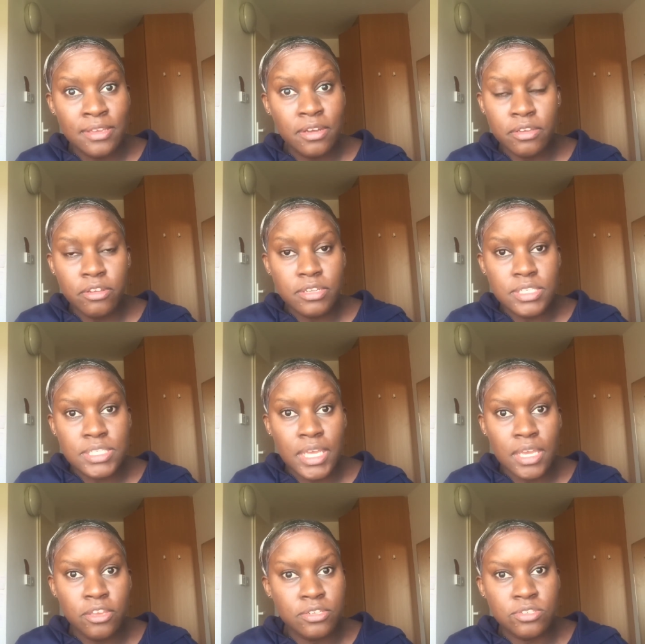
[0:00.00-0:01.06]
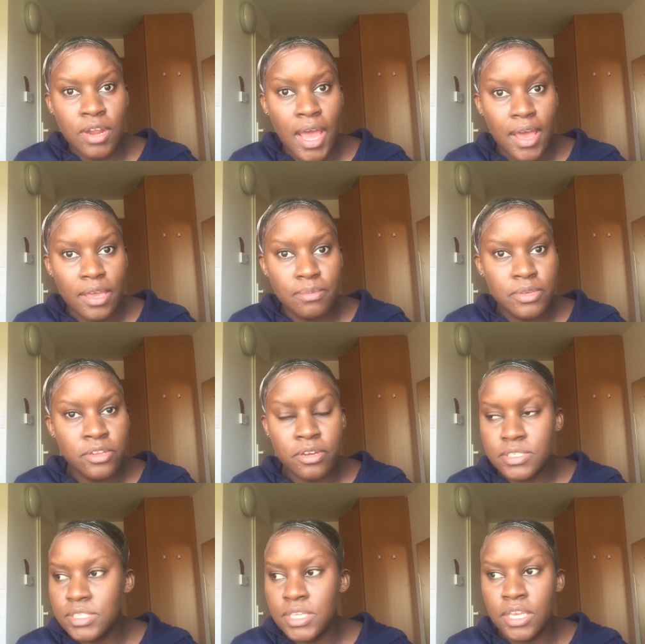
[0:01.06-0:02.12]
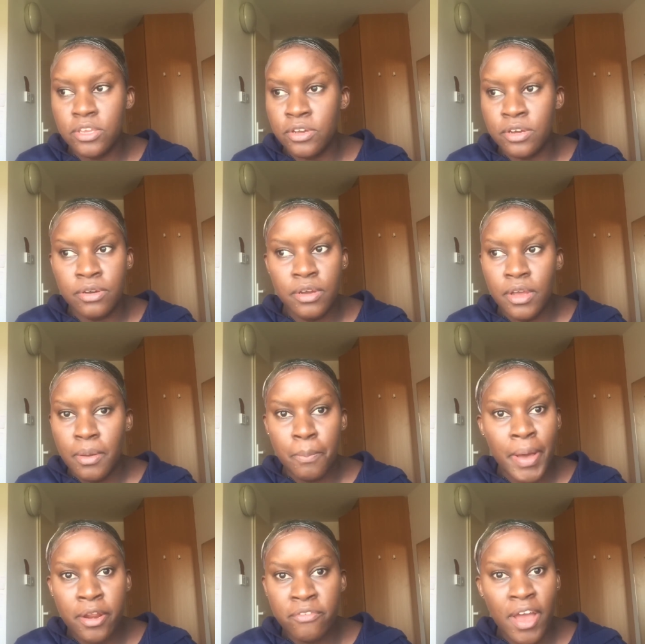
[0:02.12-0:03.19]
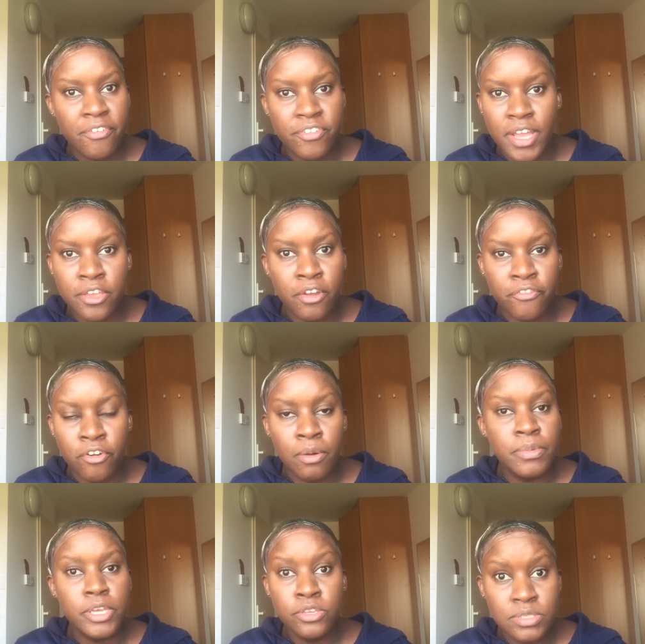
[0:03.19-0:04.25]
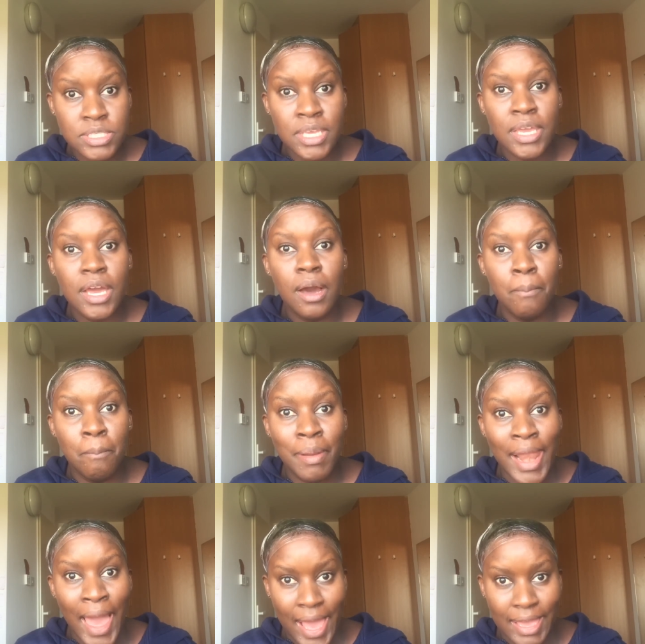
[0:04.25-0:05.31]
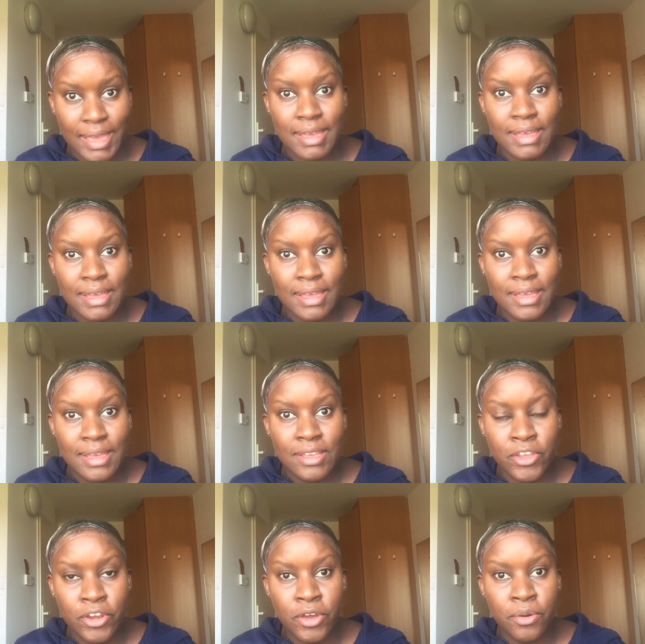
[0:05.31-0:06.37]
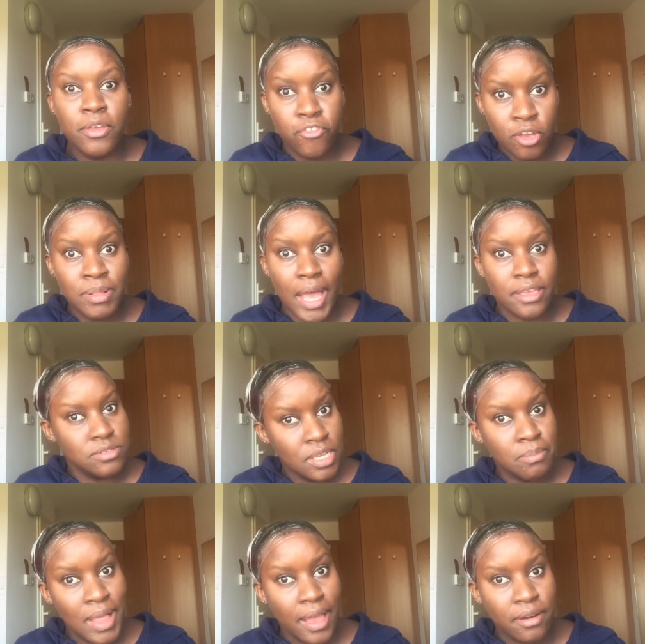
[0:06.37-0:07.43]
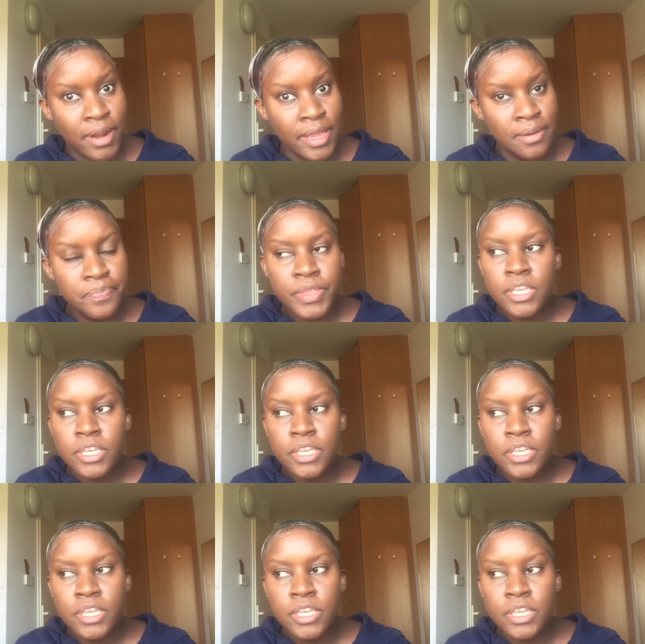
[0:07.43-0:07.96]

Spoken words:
You know, you don't tick your tribe, you don't tick your part of Africa you're from, you tick black. You know, if you're black, you tick black, right?